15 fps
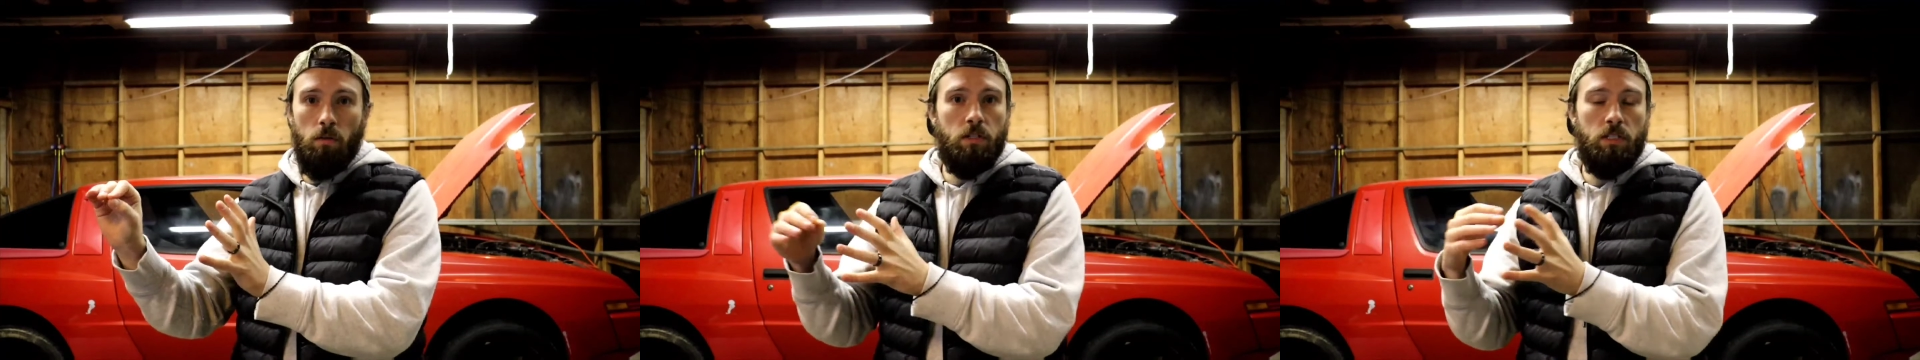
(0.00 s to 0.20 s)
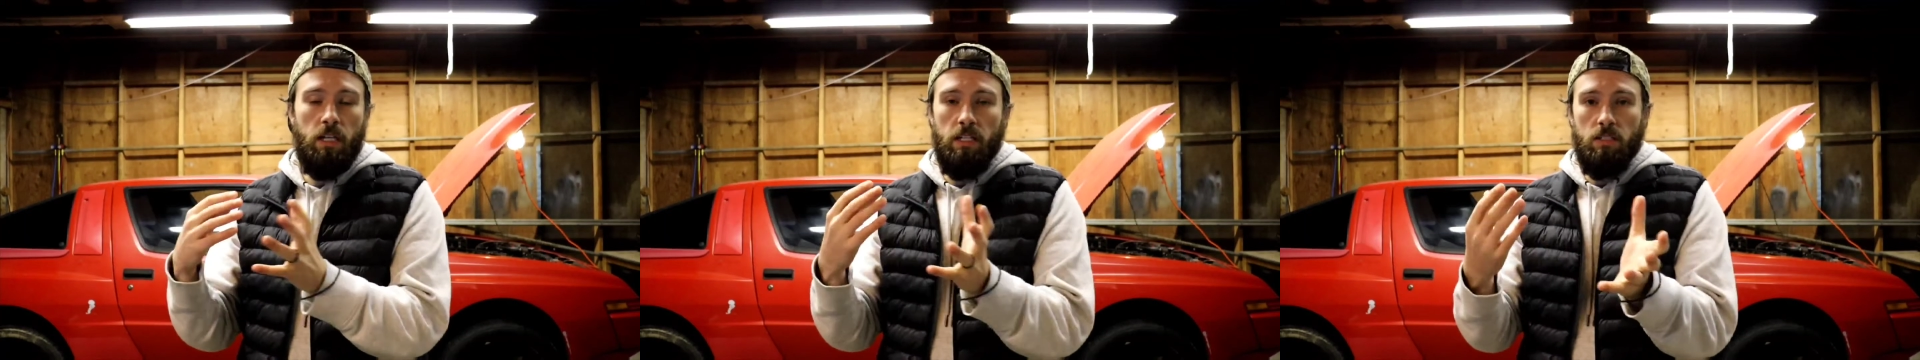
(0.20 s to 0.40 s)

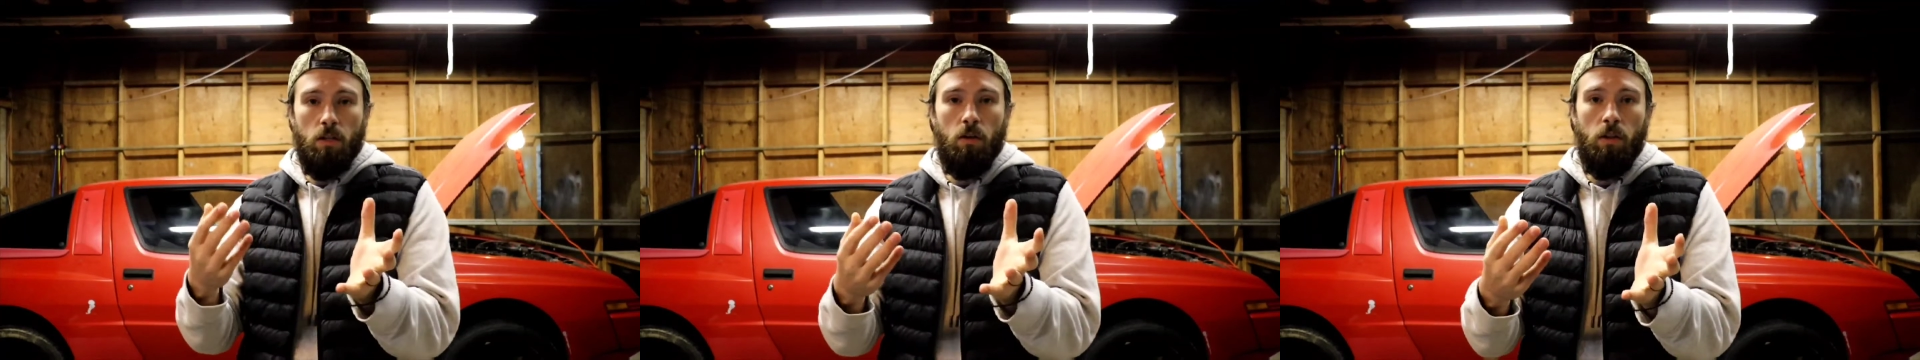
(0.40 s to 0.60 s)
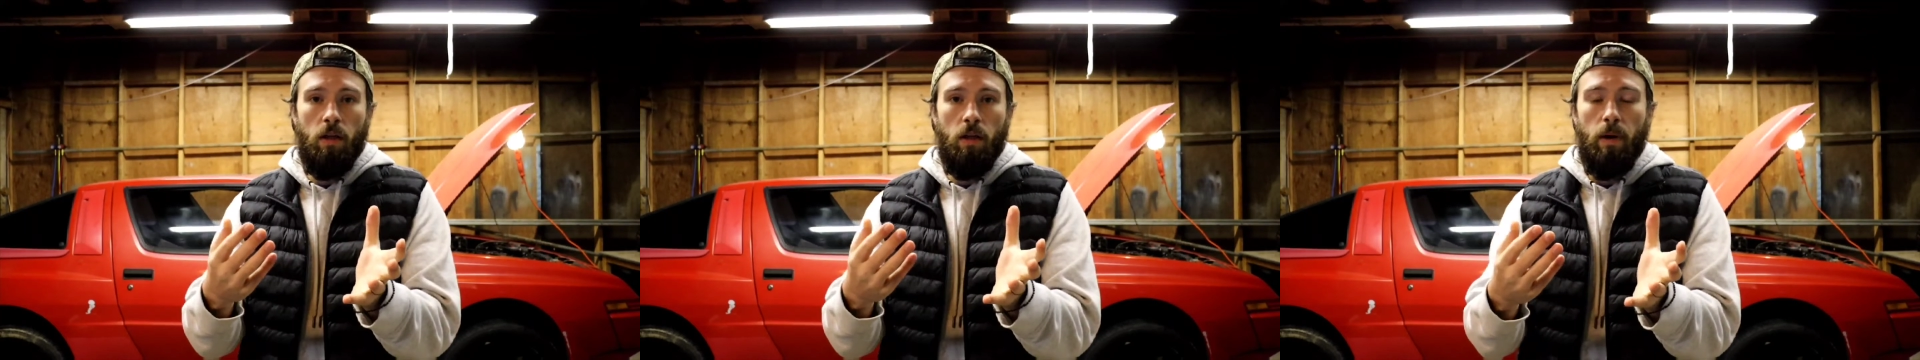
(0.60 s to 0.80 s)
because that's
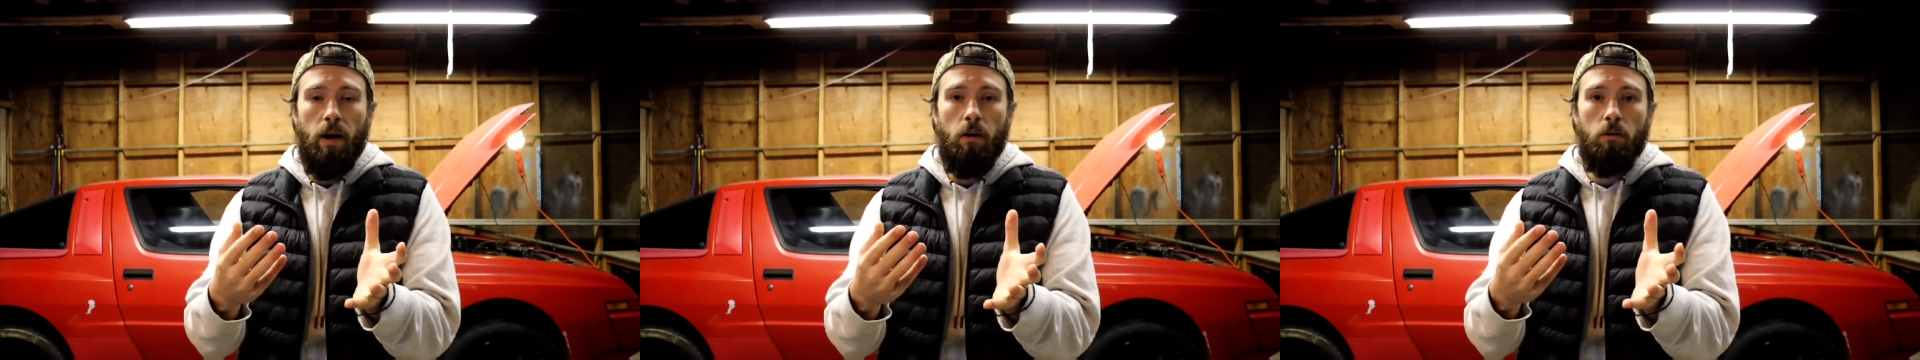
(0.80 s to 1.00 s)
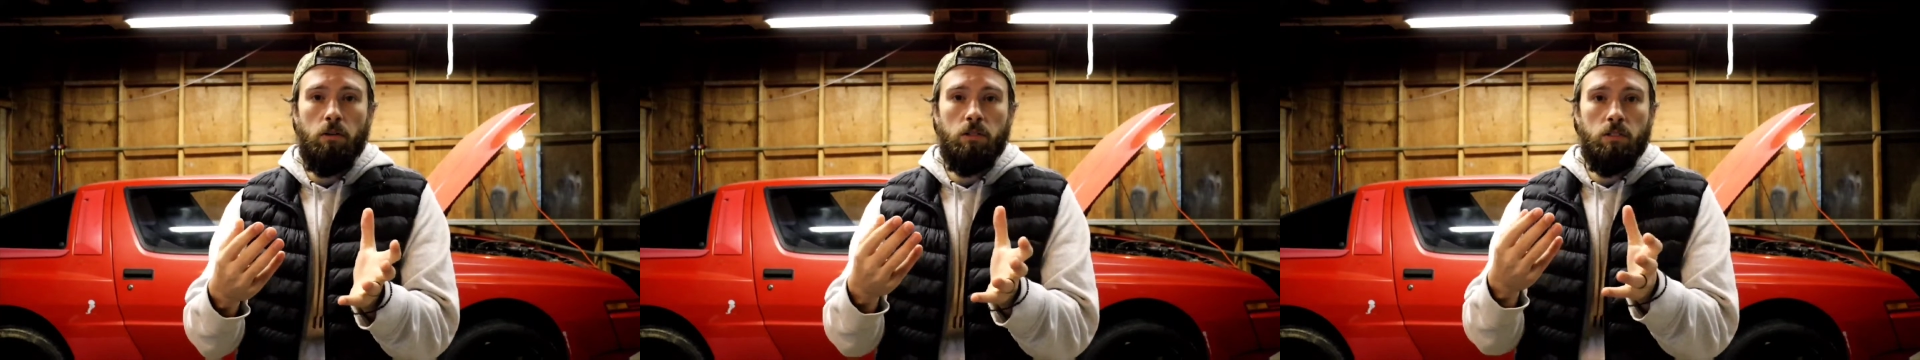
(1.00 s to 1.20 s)
all that
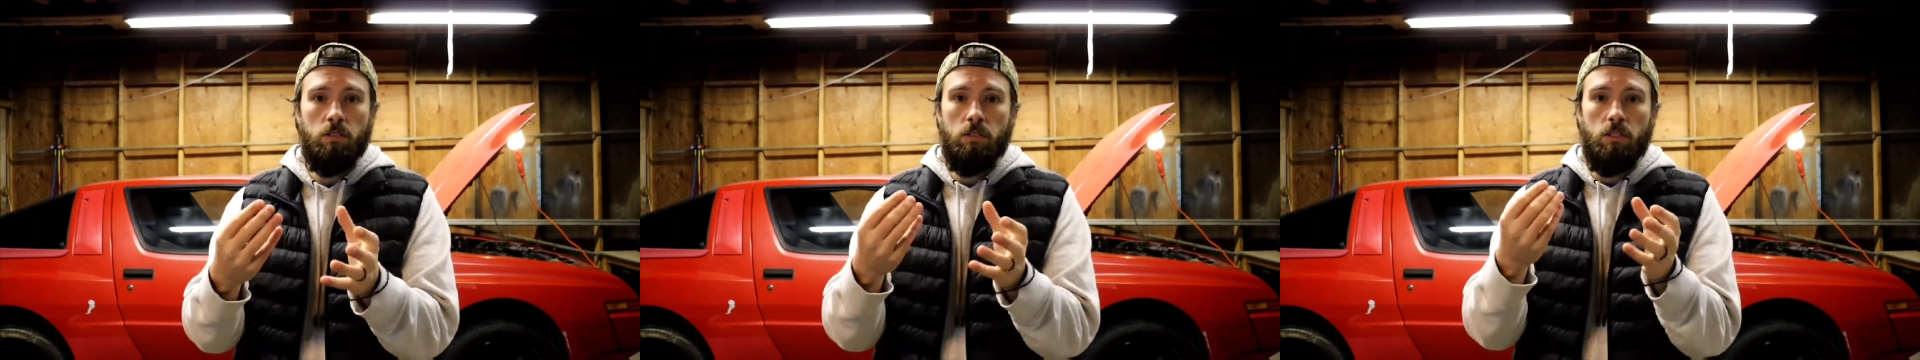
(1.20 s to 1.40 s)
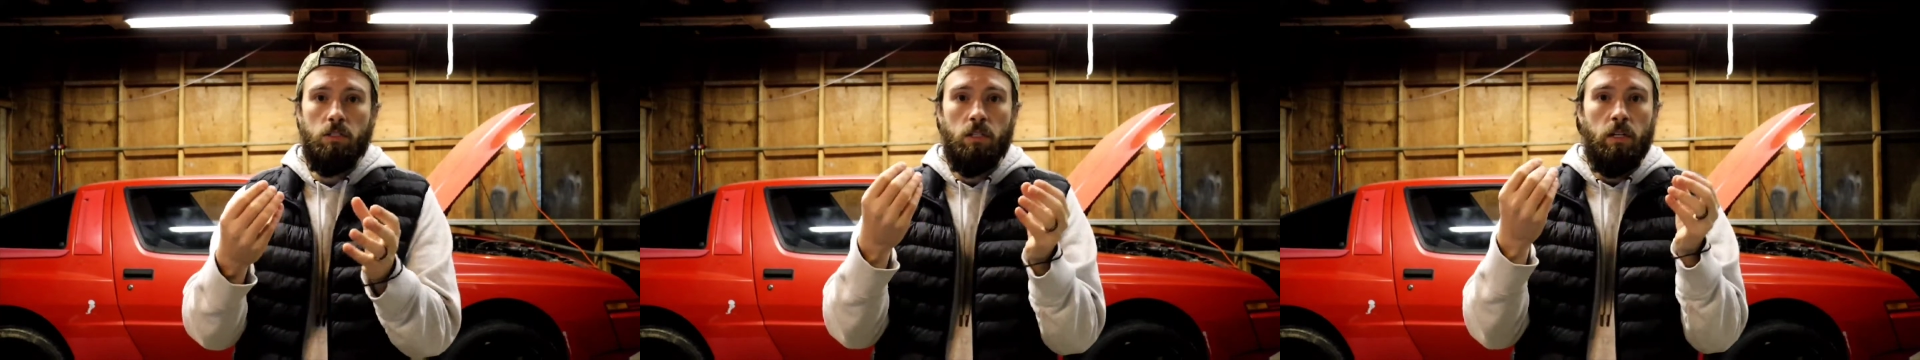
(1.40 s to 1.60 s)
power is
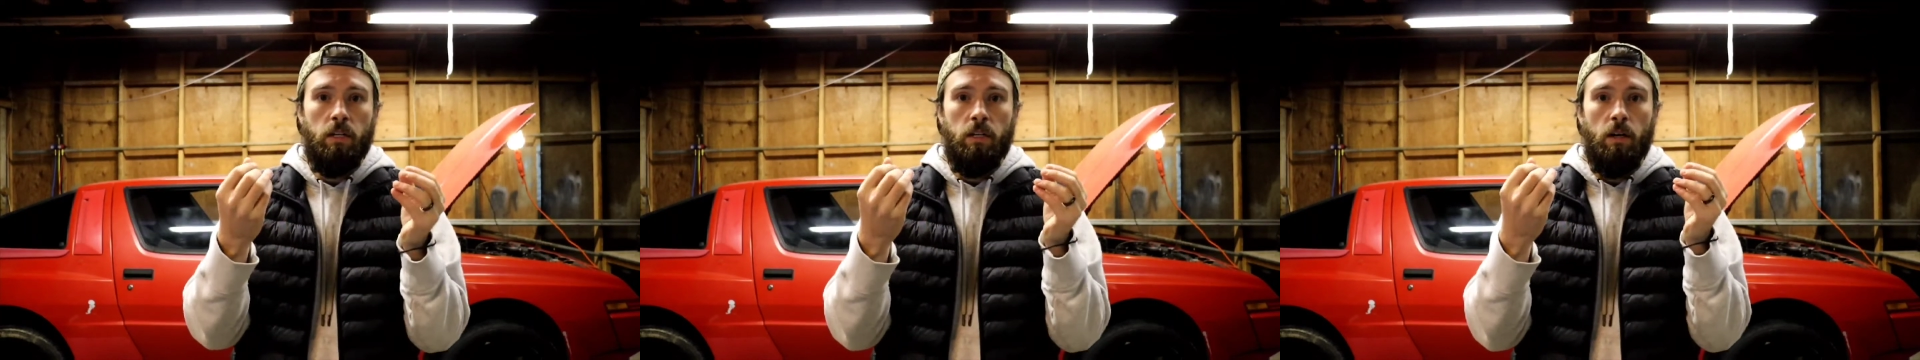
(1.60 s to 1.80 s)
just